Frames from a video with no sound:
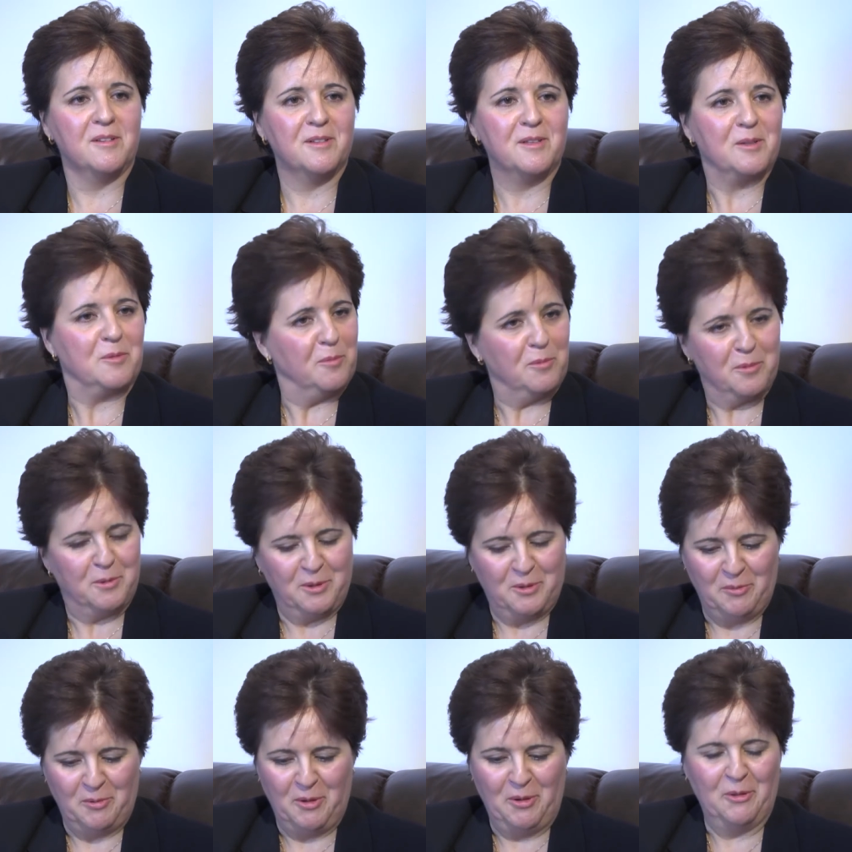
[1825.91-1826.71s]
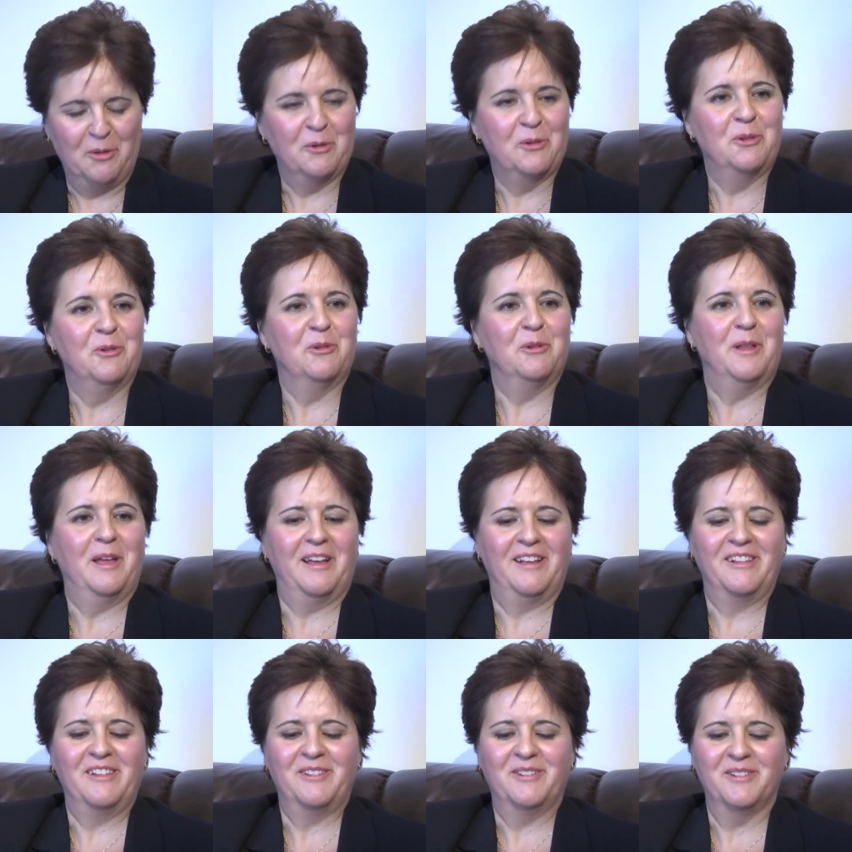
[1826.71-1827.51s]
We don't do
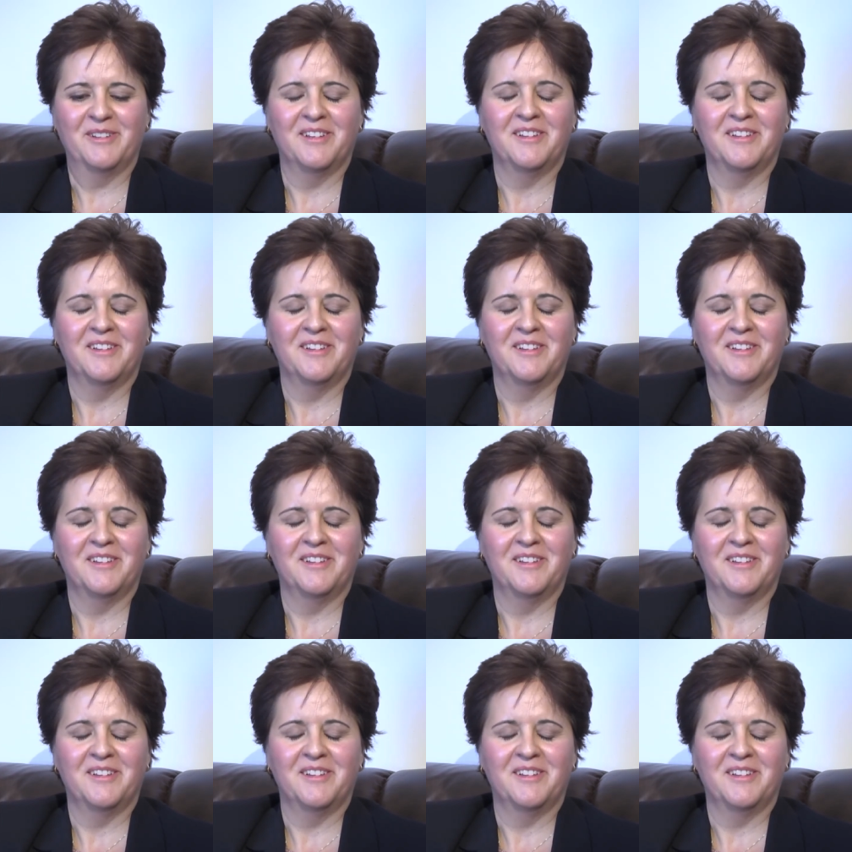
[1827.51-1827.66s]
that.